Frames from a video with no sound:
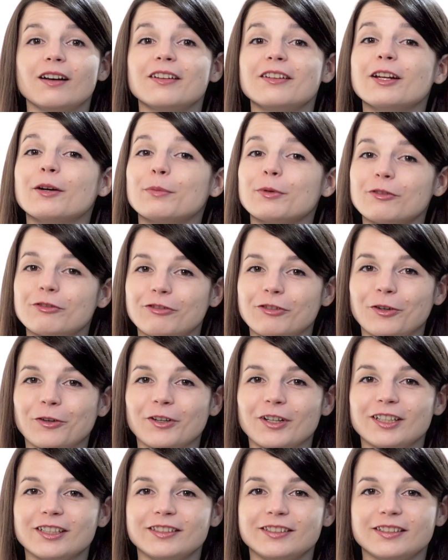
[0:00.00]
Number
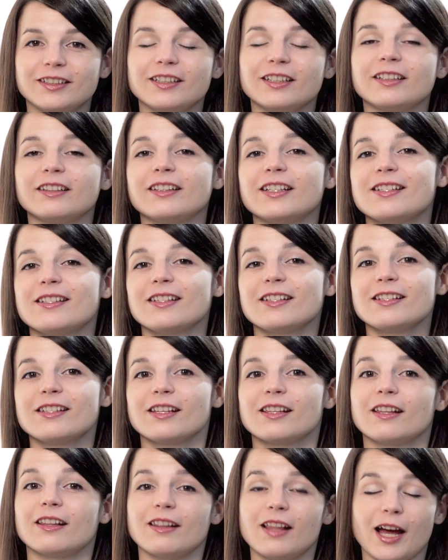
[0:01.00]
four, listen to
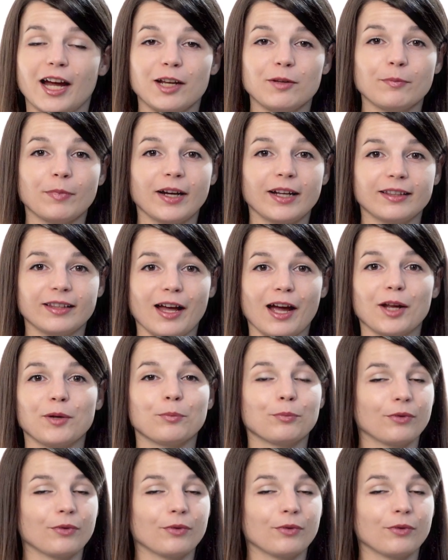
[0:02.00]
the line-by-line